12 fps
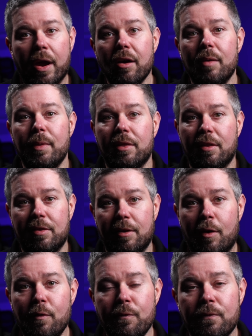rate limits
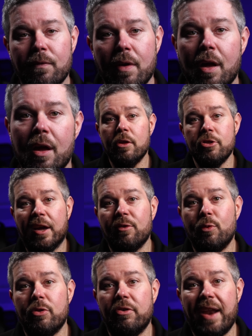itself,
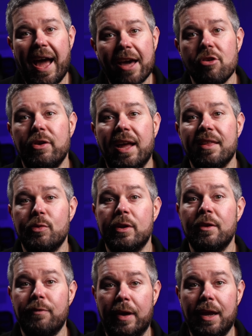checks whether it actually needs to
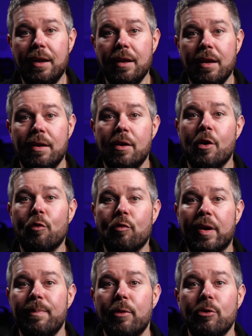intervene,
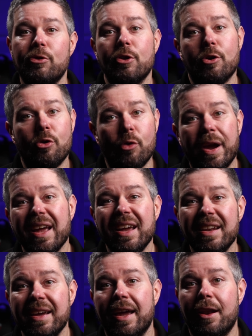reboots the correct
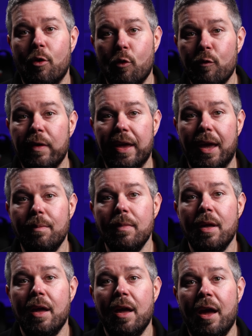container or VM,
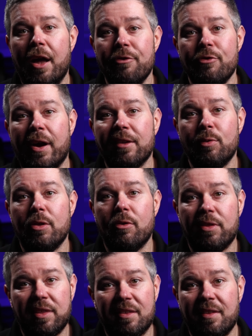and tracks whether
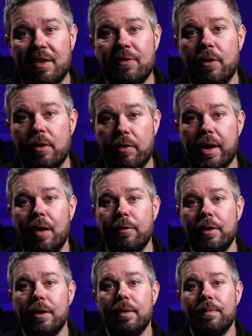it's successfully
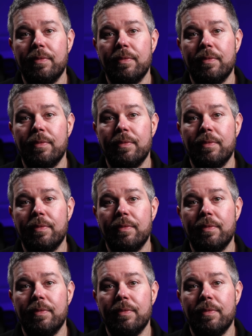recovered.